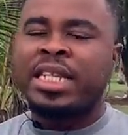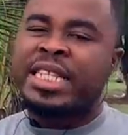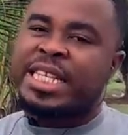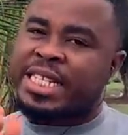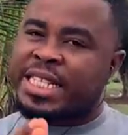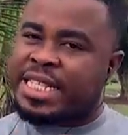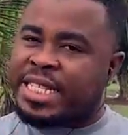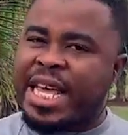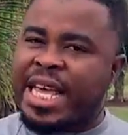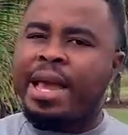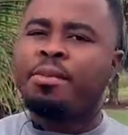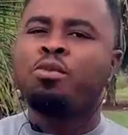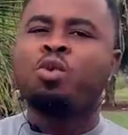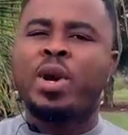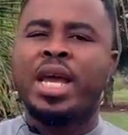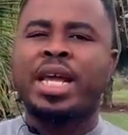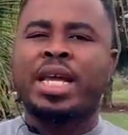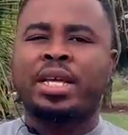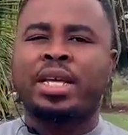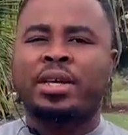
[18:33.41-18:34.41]
The same
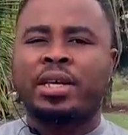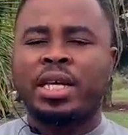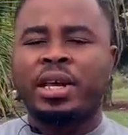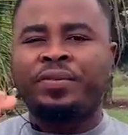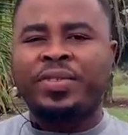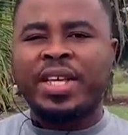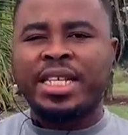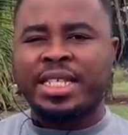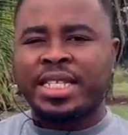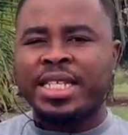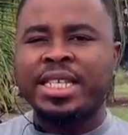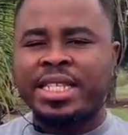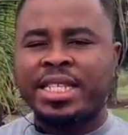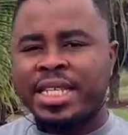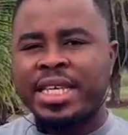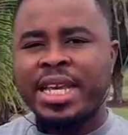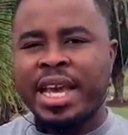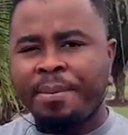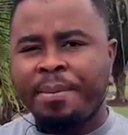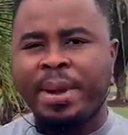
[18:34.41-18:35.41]
way, if the
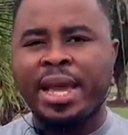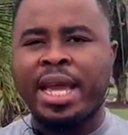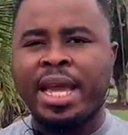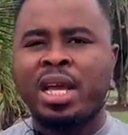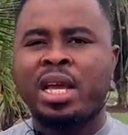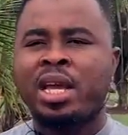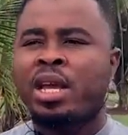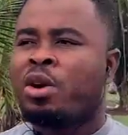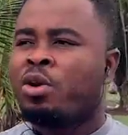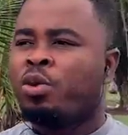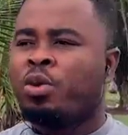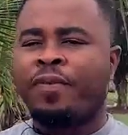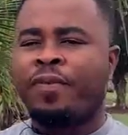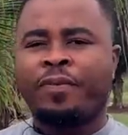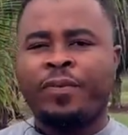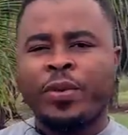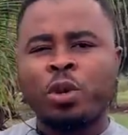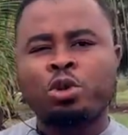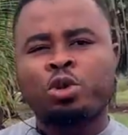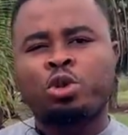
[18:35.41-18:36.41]
CCMA
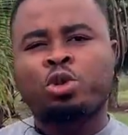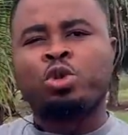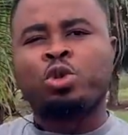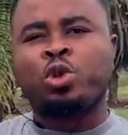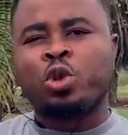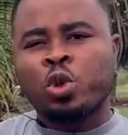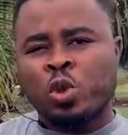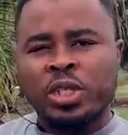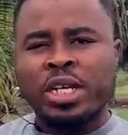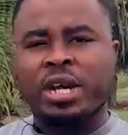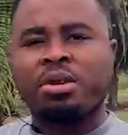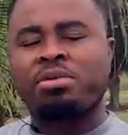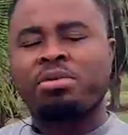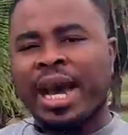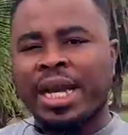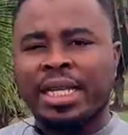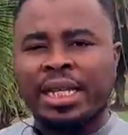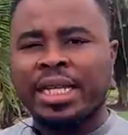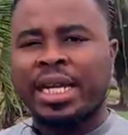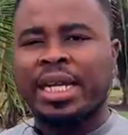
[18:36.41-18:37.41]
refused to do the
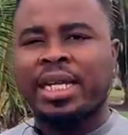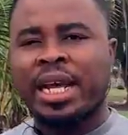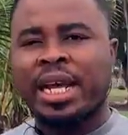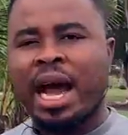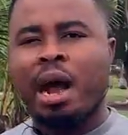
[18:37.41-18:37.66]
right thing,